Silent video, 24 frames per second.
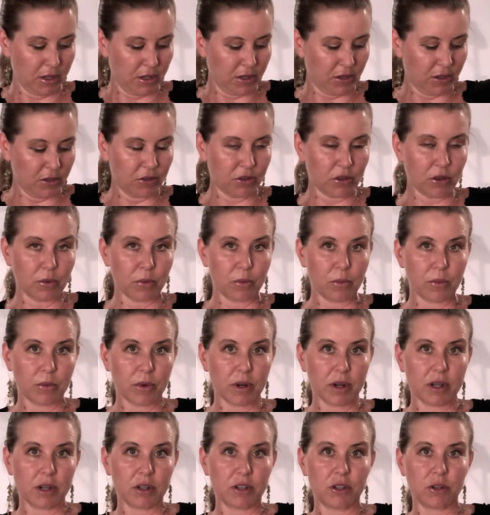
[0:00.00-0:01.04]
So we're
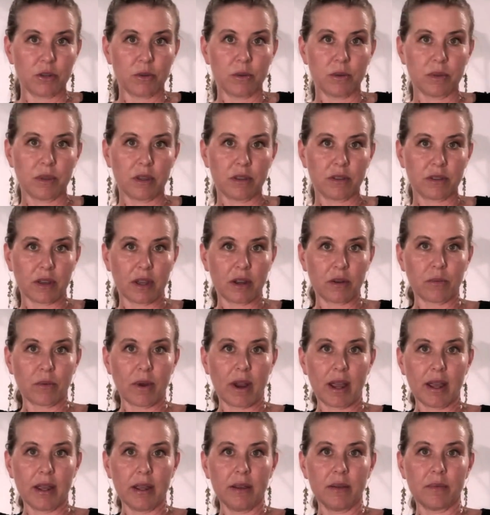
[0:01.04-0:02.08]
going to do the sun
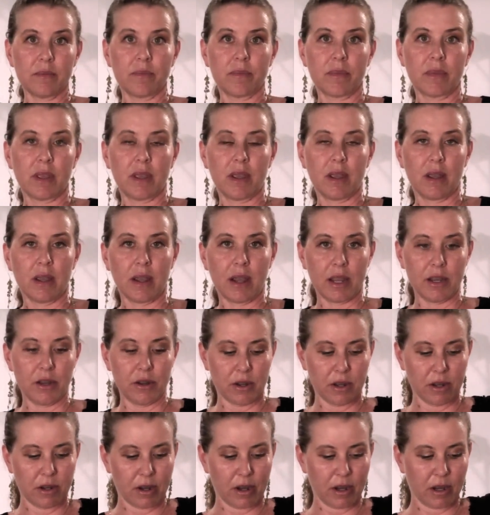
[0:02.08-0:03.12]
ray, and you
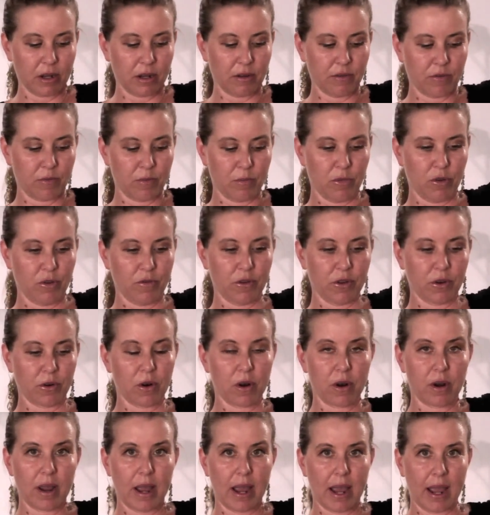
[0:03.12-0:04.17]
can kind of move your
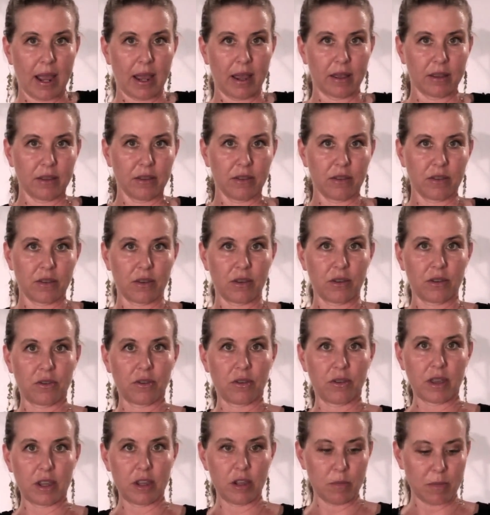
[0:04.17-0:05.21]
hands so
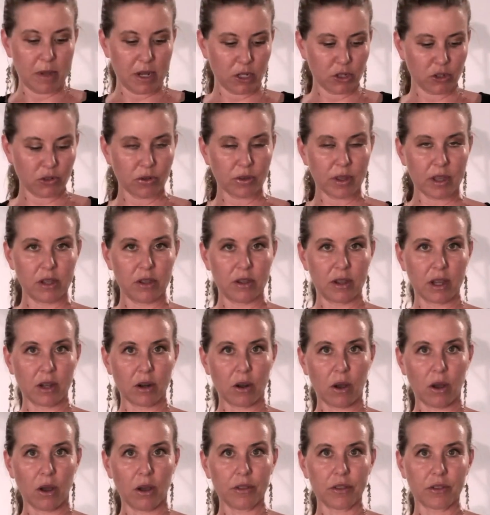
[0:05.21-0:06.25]
that you make sure that you get
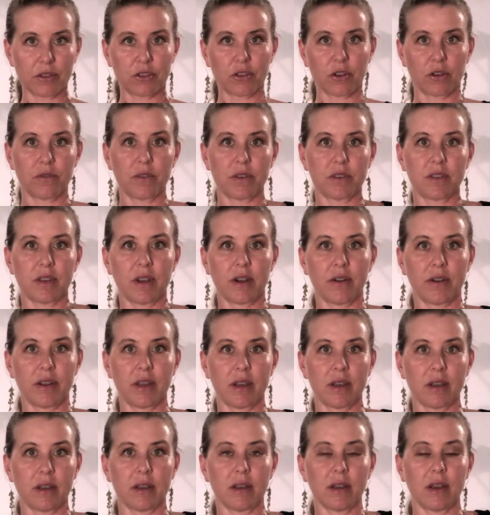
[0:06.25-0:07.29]
all the surface
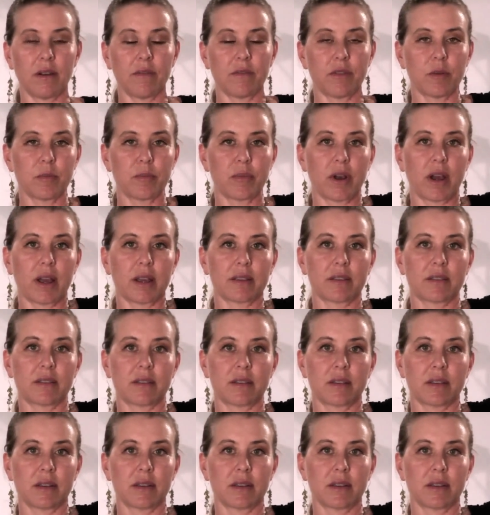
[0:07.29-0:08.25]
area of the breast.